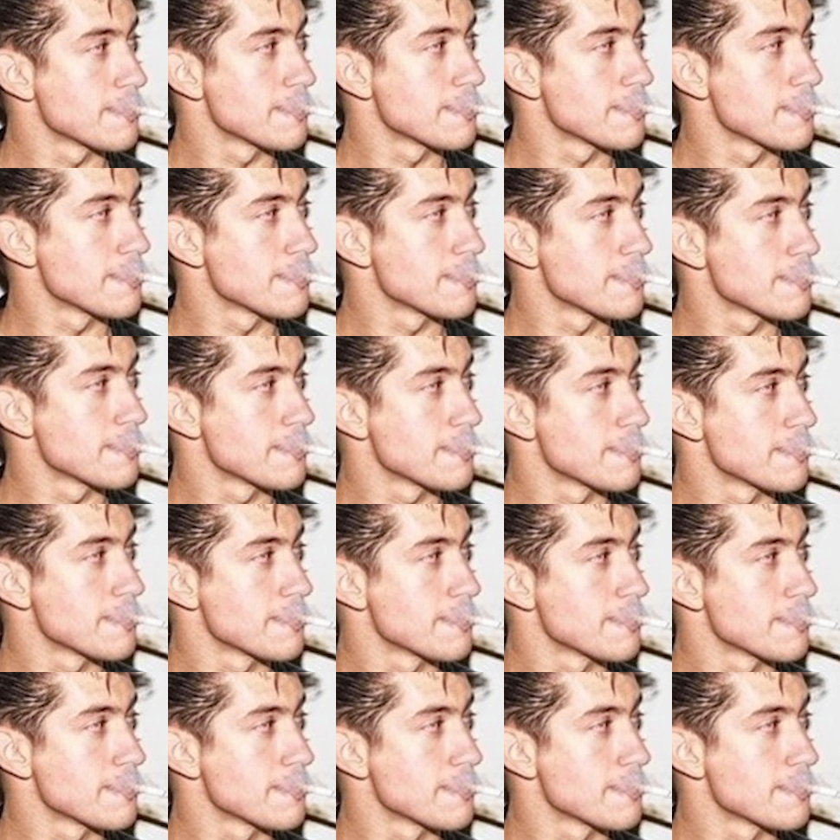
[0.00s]

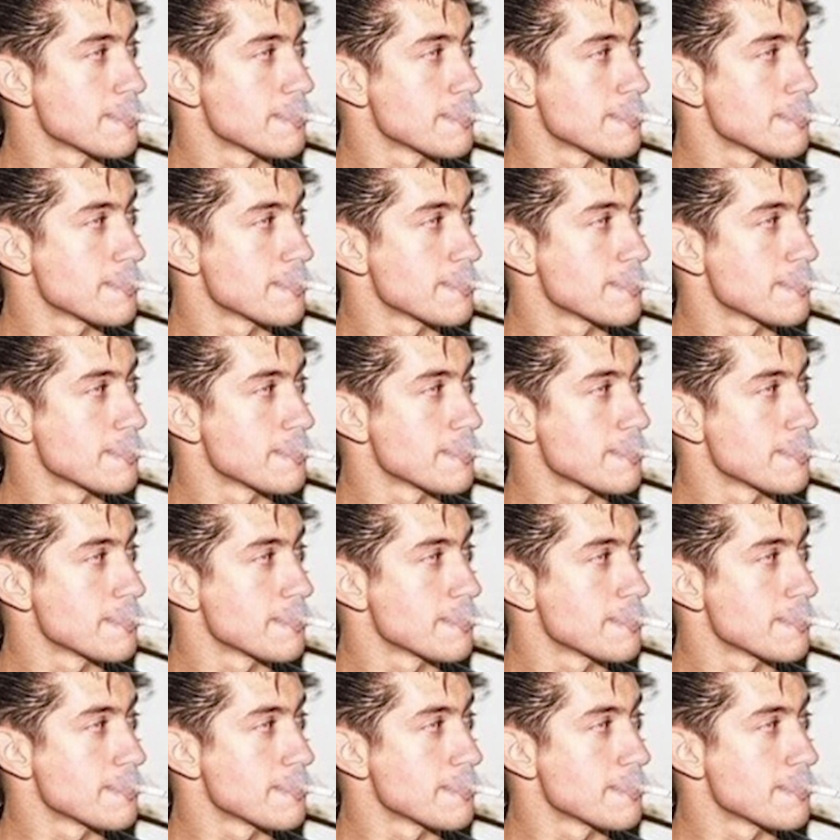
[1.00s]

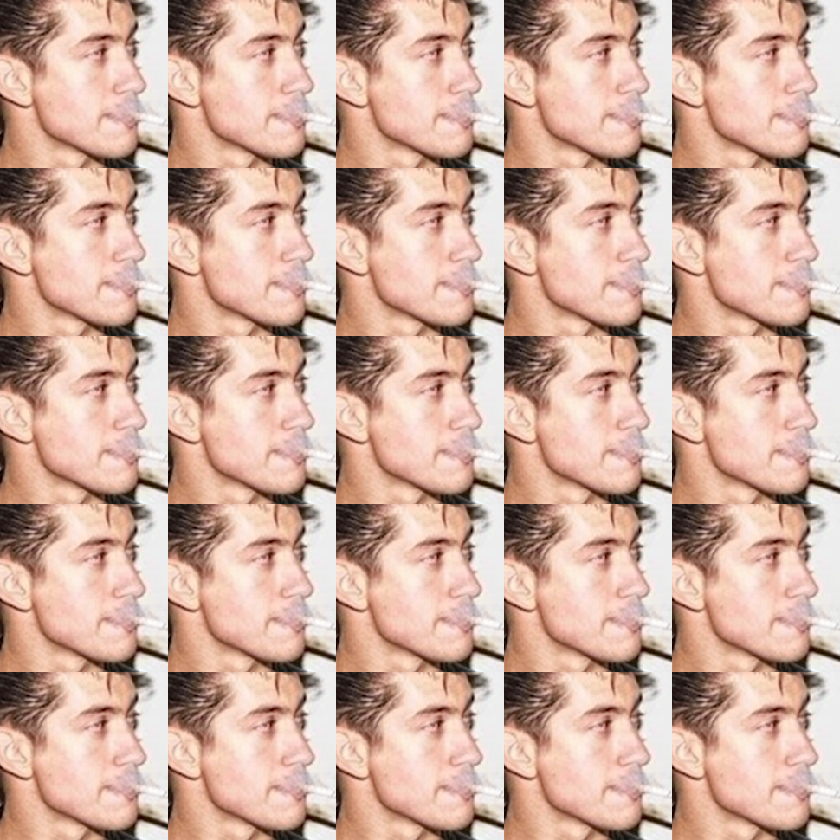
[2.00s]

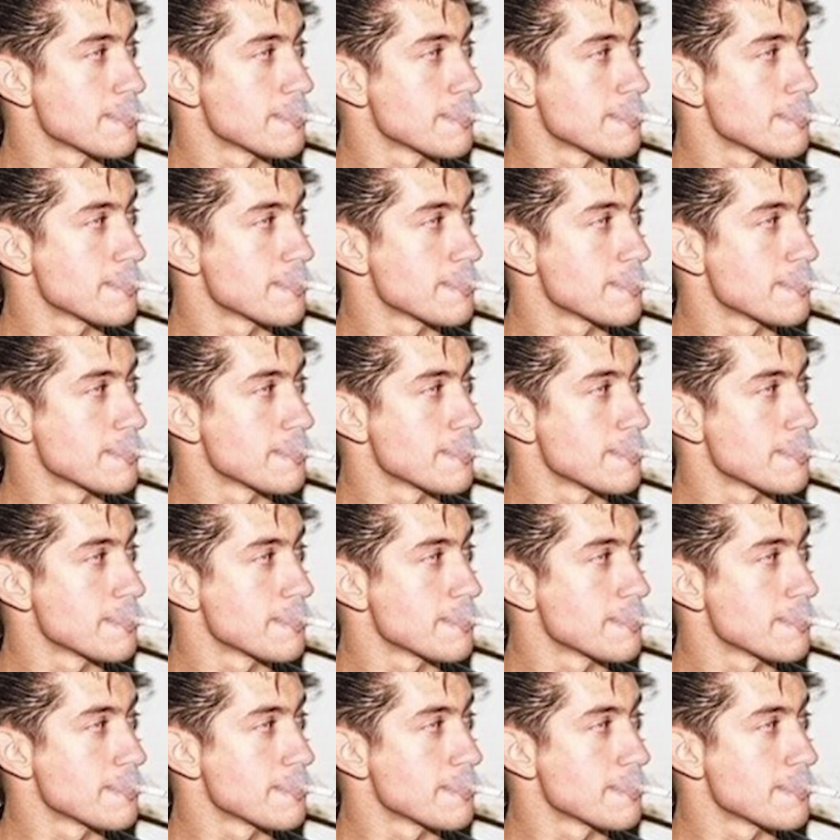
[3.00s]

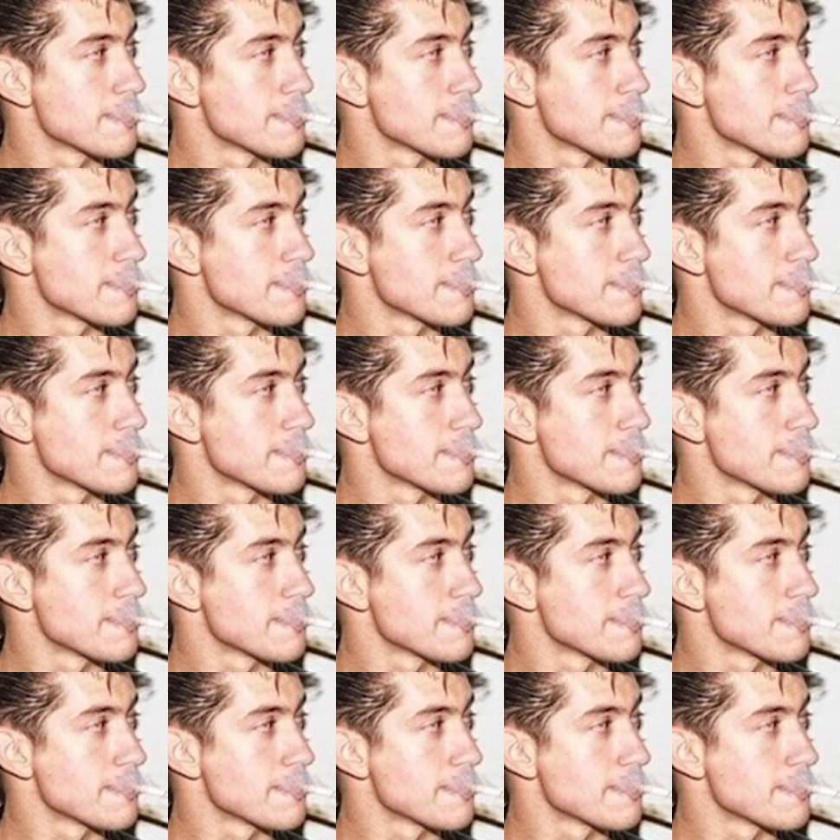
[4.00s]
[no speech]